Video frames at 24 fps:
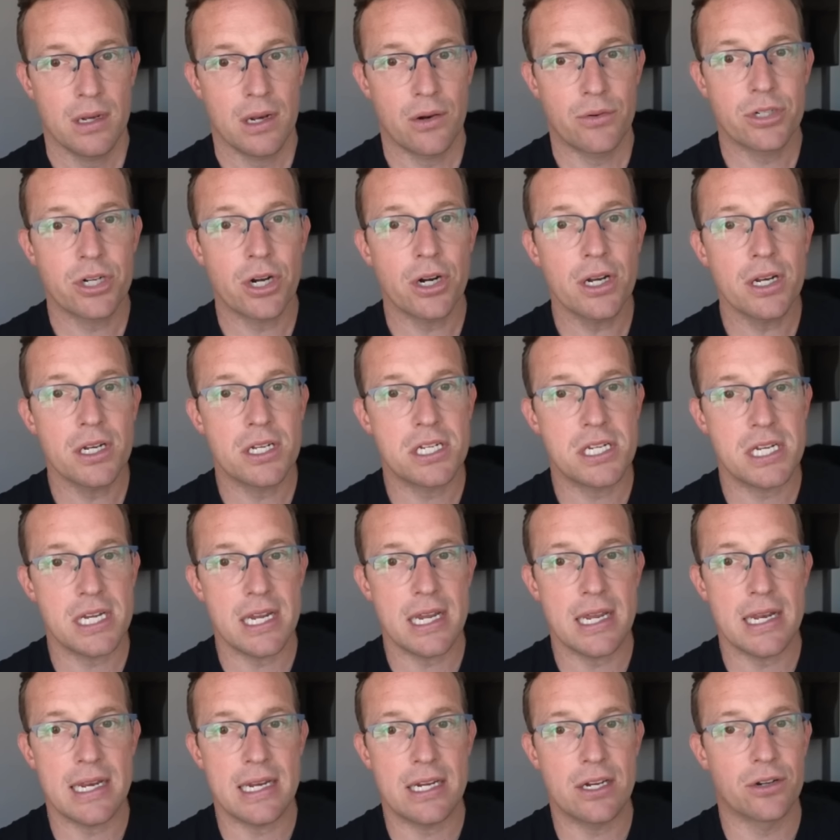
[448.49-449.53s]
Now, we're starting to
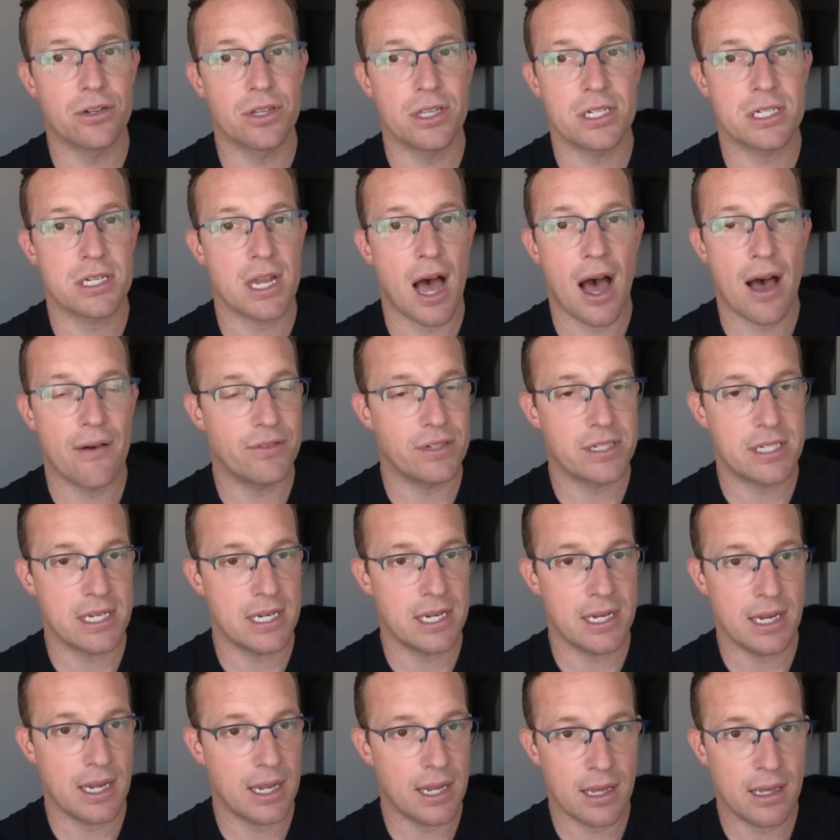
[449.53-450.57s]
see and hear this,
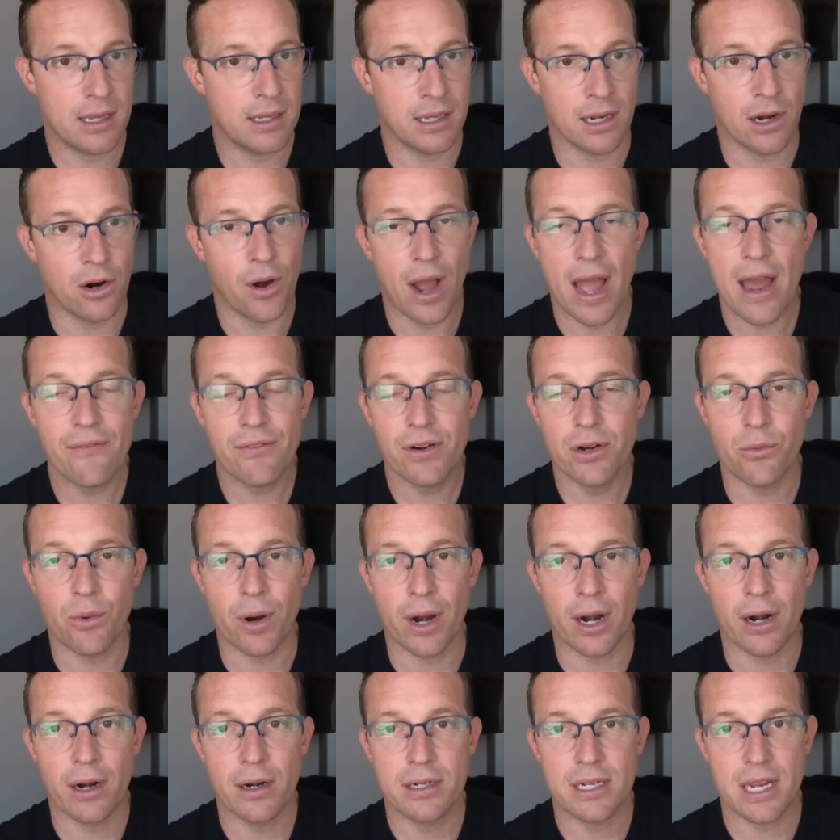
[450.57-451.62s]
obviously, you know,
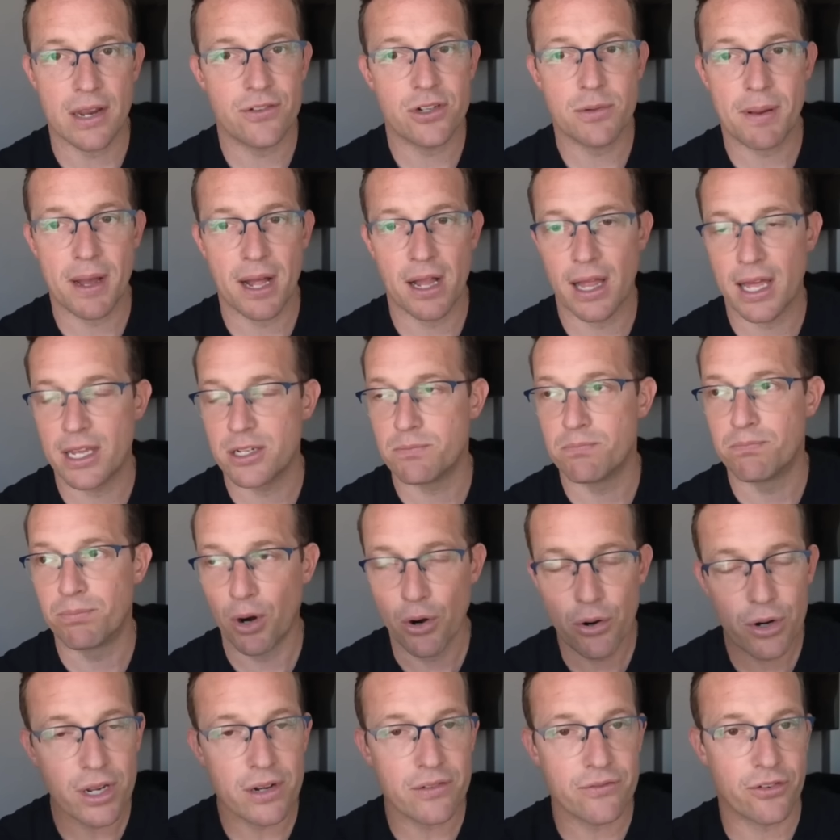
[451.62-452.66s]
everywhere. Dave Chappelle has
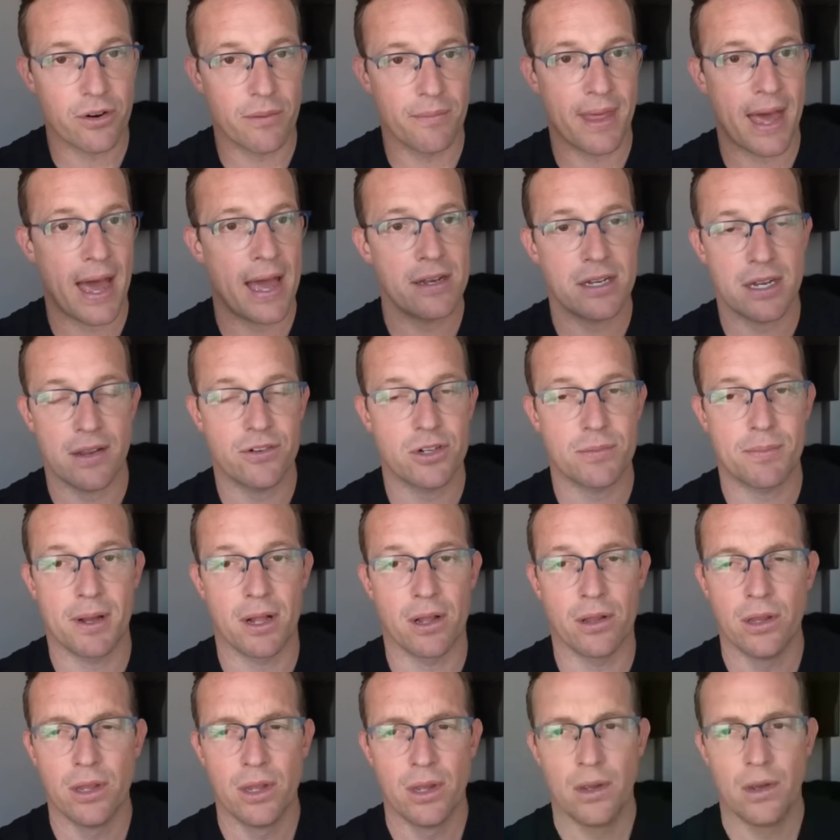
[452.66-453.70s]
broken from that. Dave
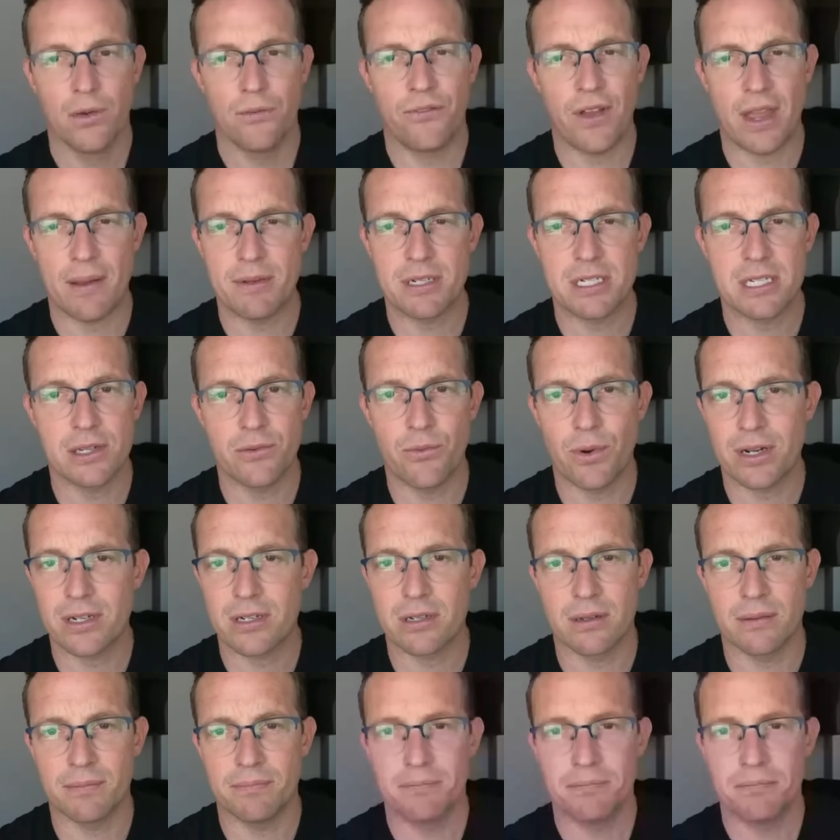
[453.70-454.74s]
Chappelle famously went
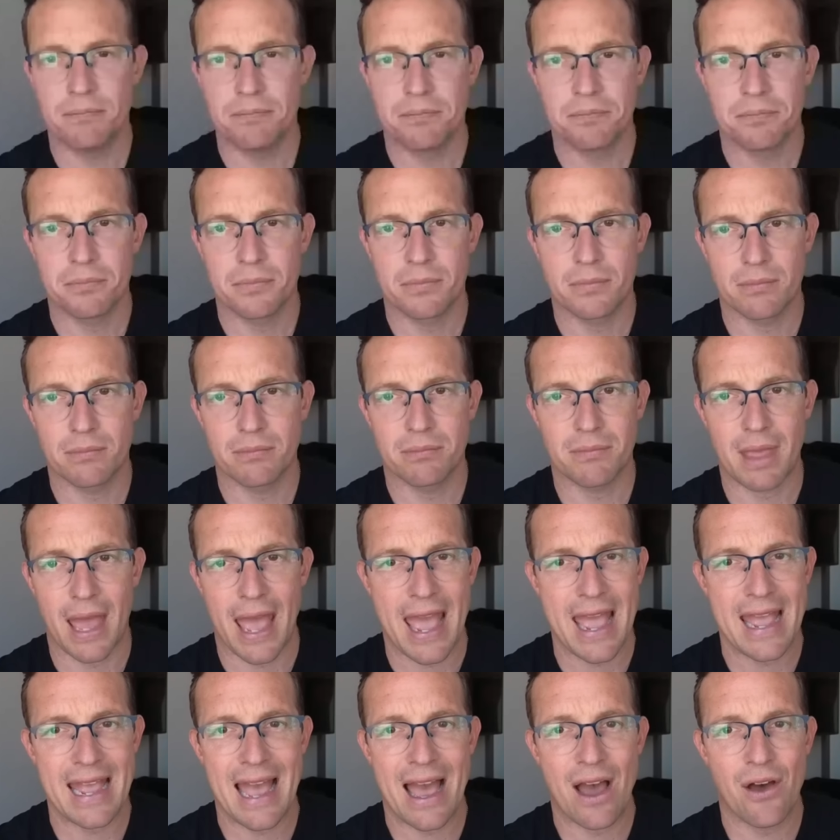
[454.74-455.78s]
to
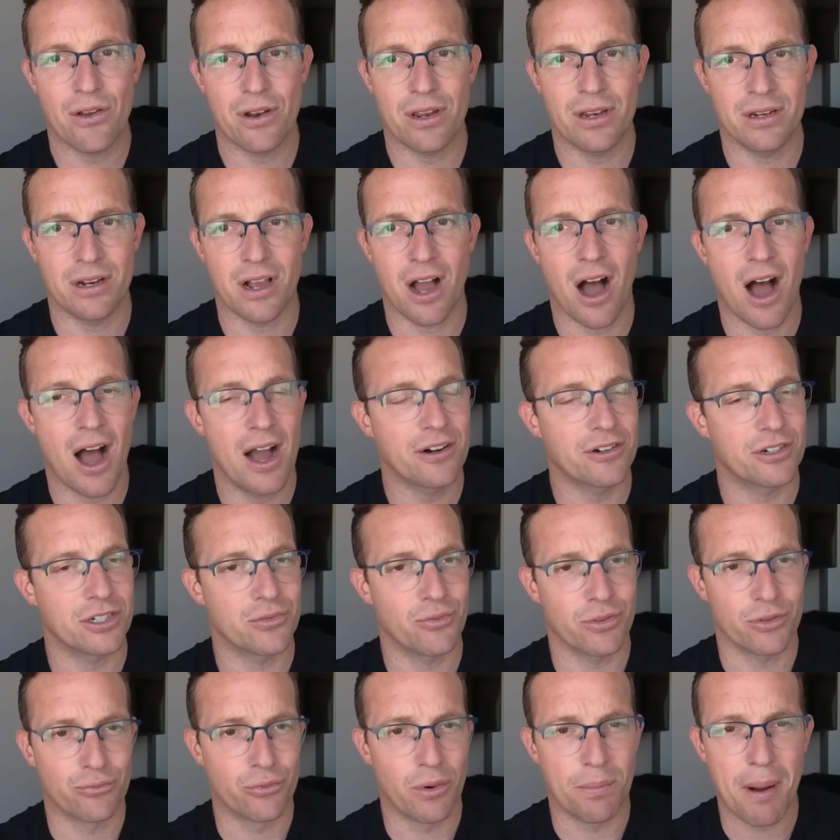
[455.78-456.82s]
hang out in Congress
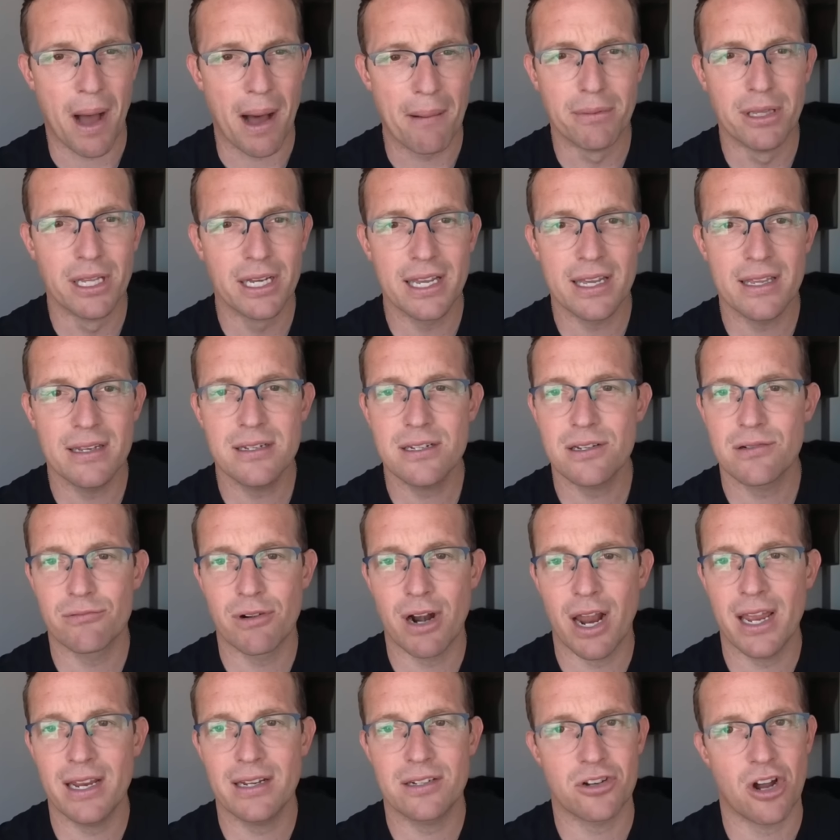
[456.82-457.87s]
with Republicans,
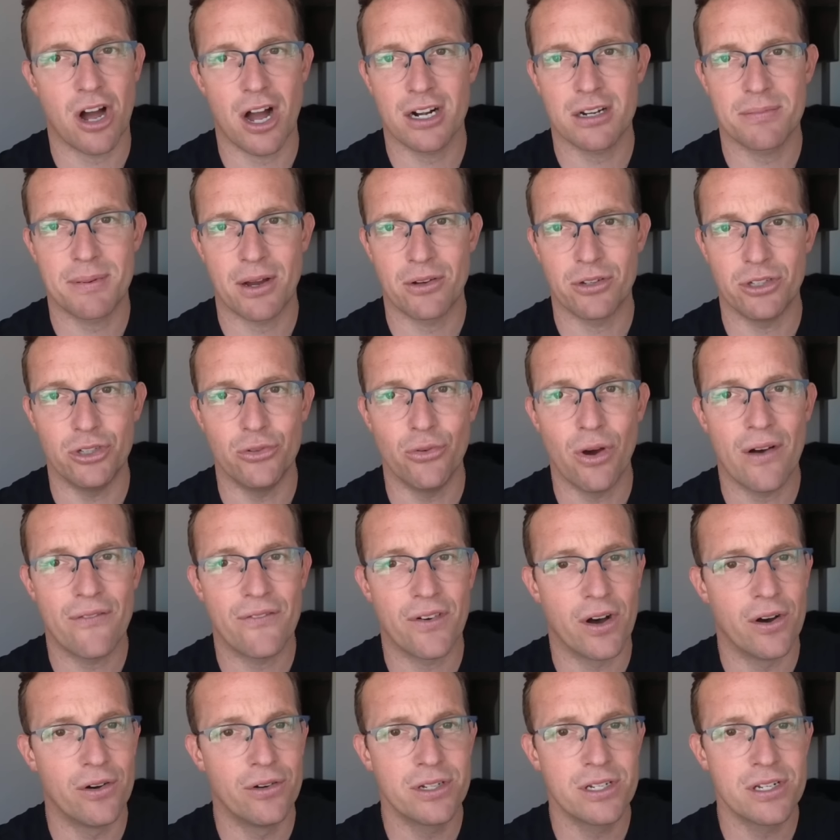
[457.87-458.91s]
right? Talk about
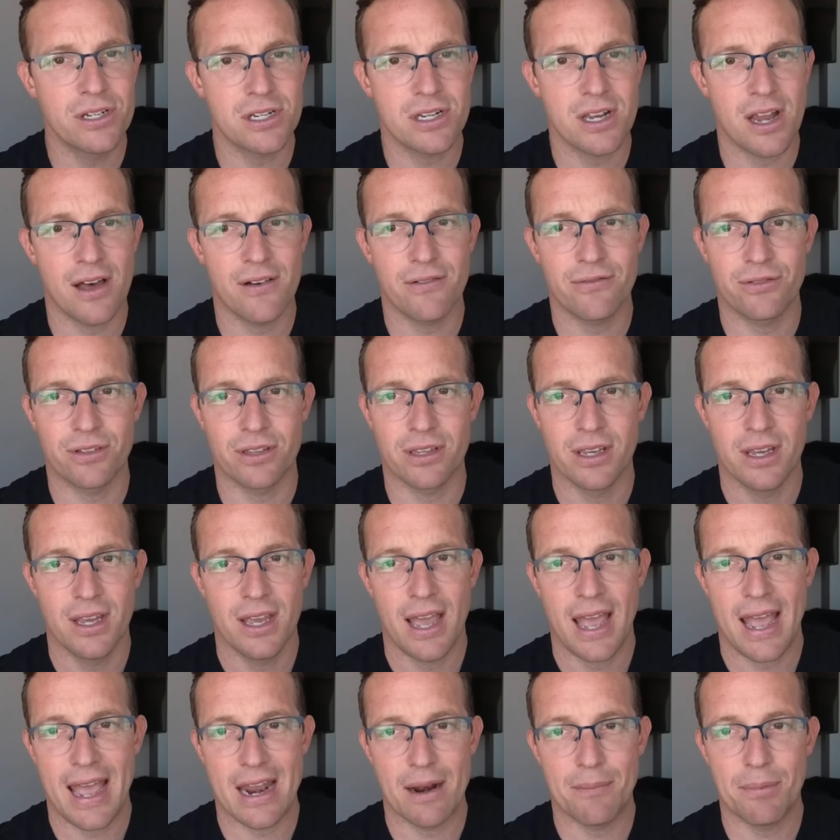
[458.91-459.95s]
UFOs and stuff with
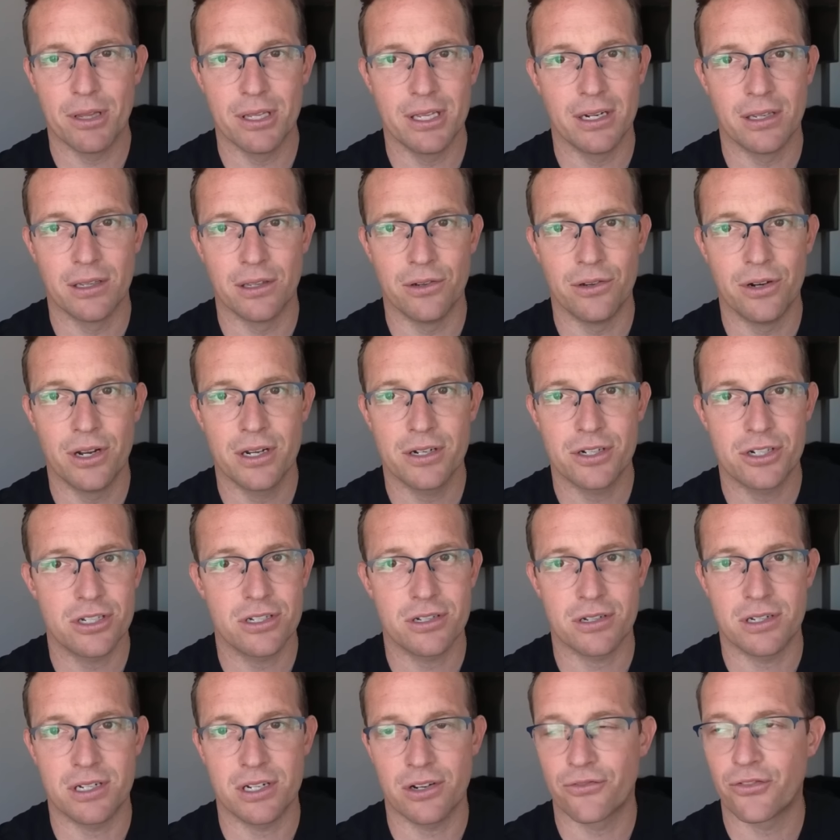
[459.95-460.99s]
Anna Paulina Luna. She's
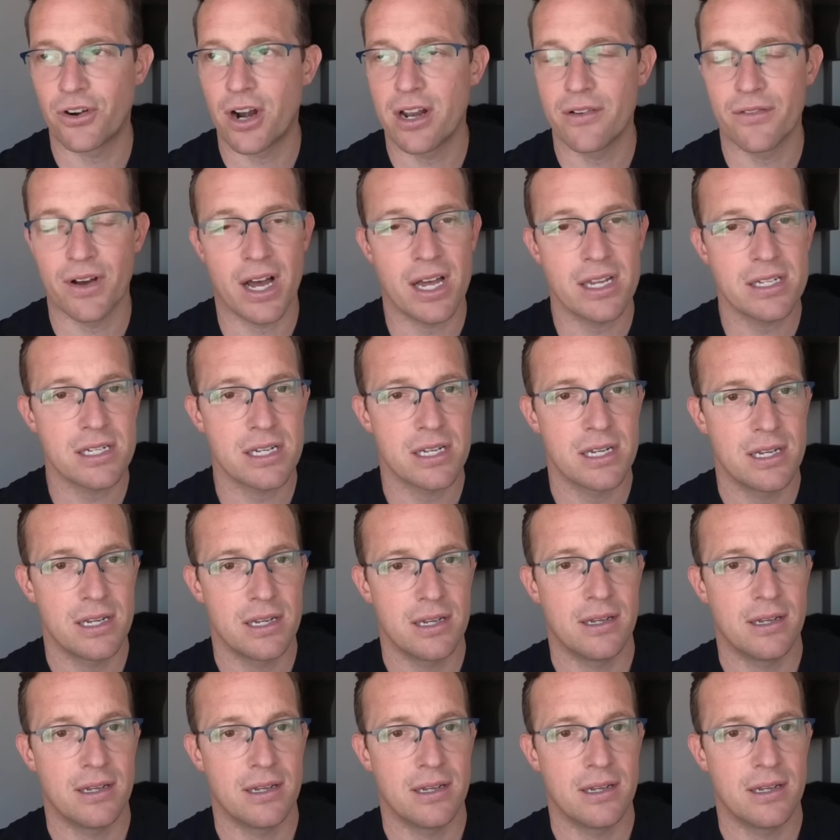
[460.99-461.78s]
a dear friend of us.